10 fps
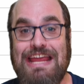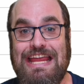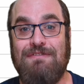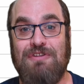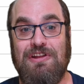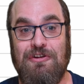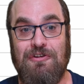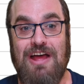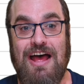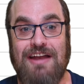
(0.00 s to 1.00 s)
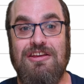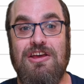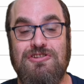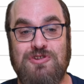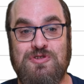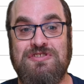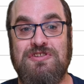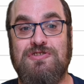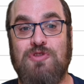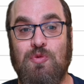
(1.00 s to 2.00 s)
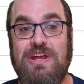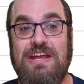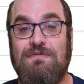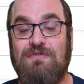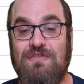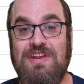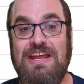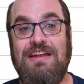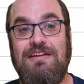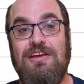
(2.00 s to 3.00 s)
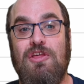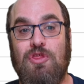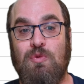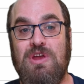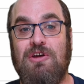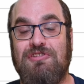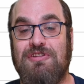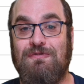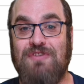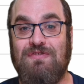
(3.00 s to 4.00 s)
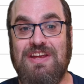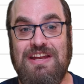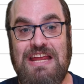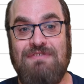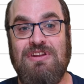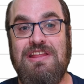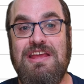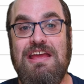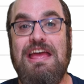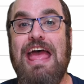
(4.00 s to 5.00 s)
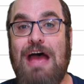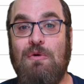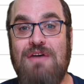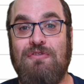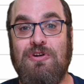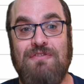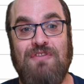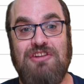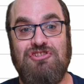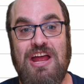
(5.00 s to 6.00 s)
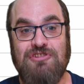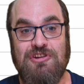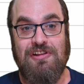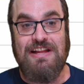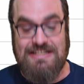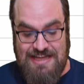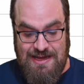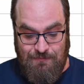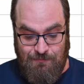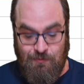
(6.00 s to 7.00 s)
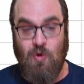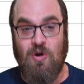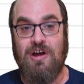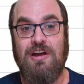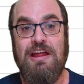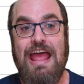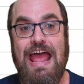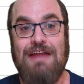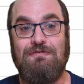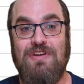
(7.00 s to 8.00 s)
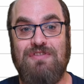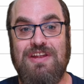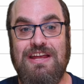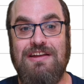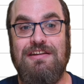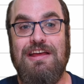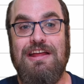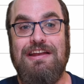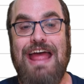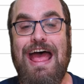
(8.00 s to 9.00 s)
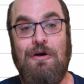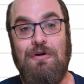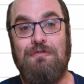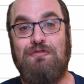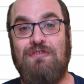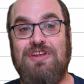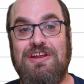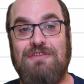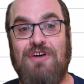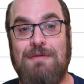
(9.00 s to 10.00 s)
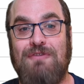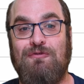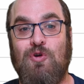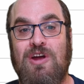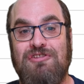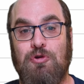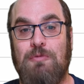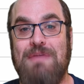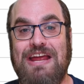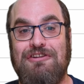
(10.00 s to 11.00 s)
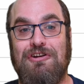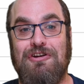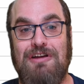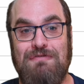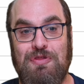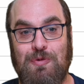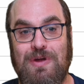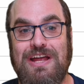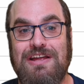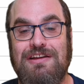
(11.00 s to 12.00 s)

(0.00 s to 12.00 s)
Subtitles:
evenly or not. So since it's 3 and 15, 3 goes into 15 evenly. However, if I change it to, let's say, 4 and 15, now 15 divided by 4 has a remainder of 3.